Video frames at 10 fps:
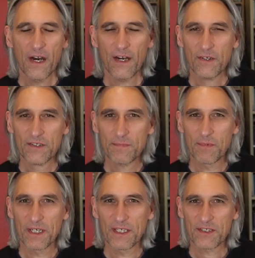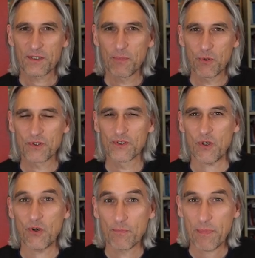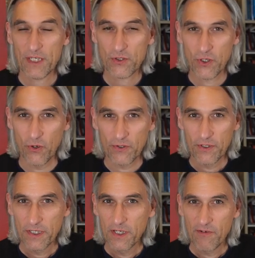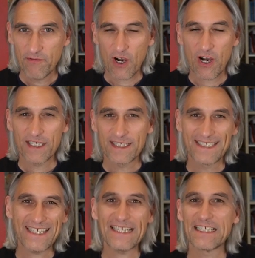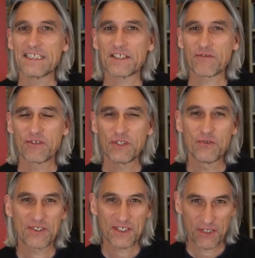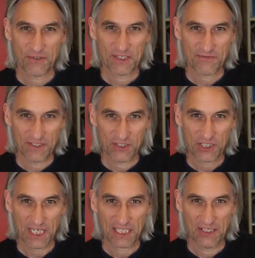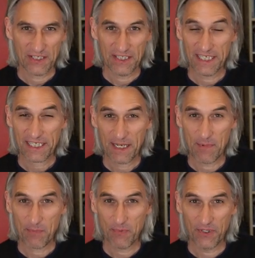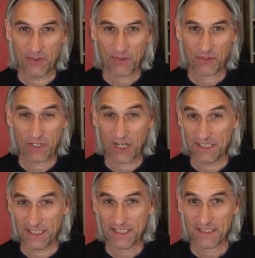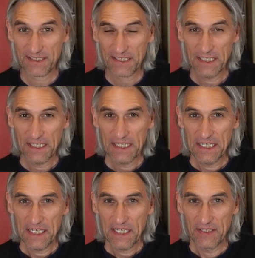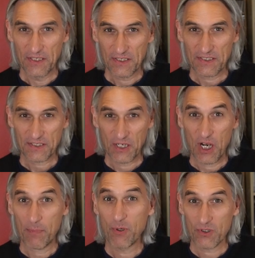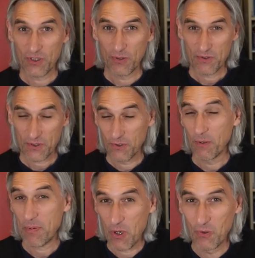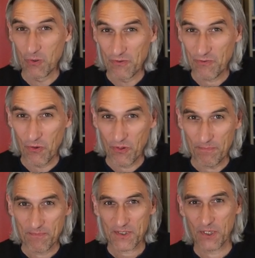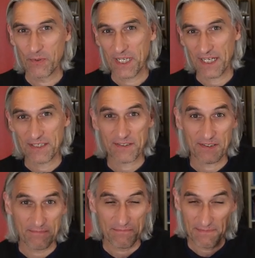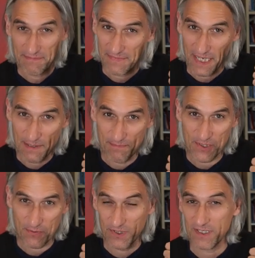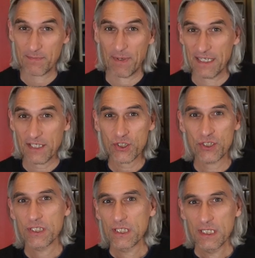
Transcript: I asked my supporters on Patreon for ideas for a new series for the channel and they came up with three ideas that uh, I put to, the, to a poll for them. So we had games with the Spanish,